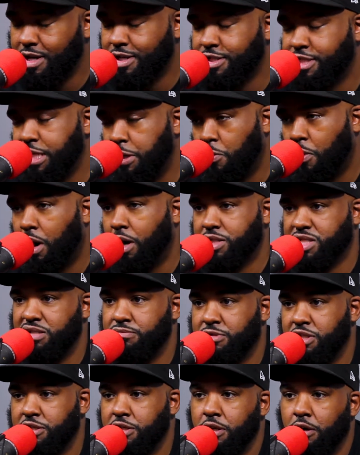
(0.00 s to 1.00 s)
She walks
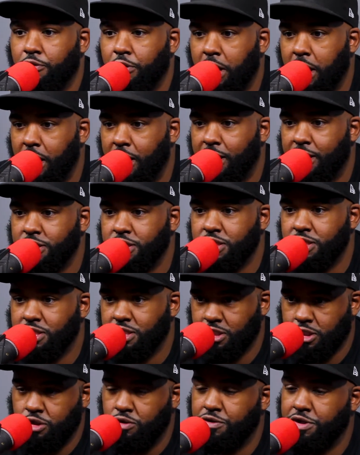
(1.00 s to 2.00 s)
him to the garage,
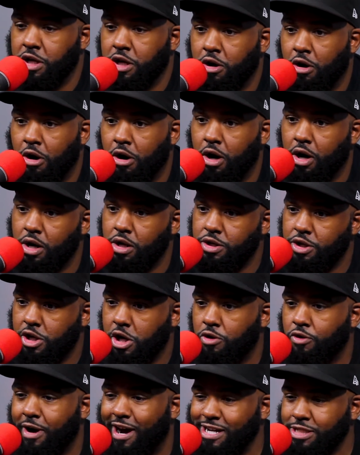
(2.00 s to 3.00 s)
to the car. The
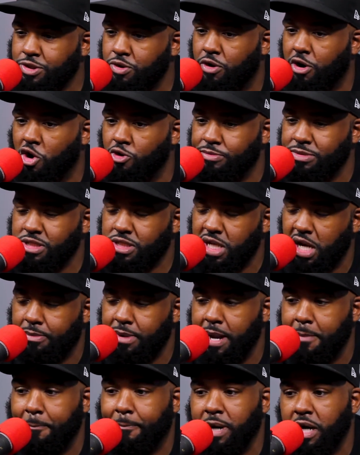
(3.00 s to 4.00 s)
garage door opens up,
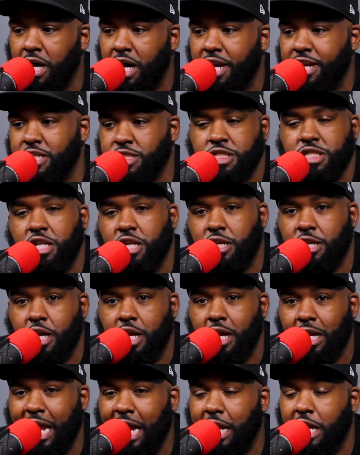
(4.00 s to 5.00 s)
and Bun is sitting
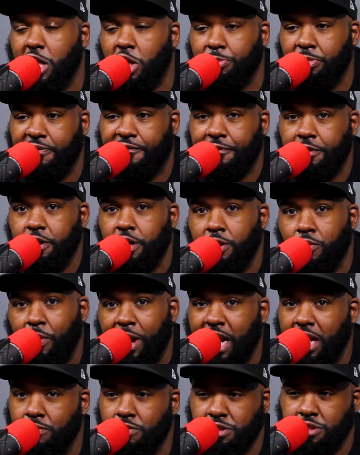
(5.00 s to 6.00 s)
there like Elmer Fudd
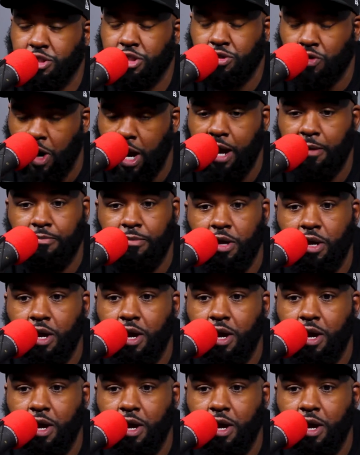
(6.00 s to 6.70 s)
waiting with the strap.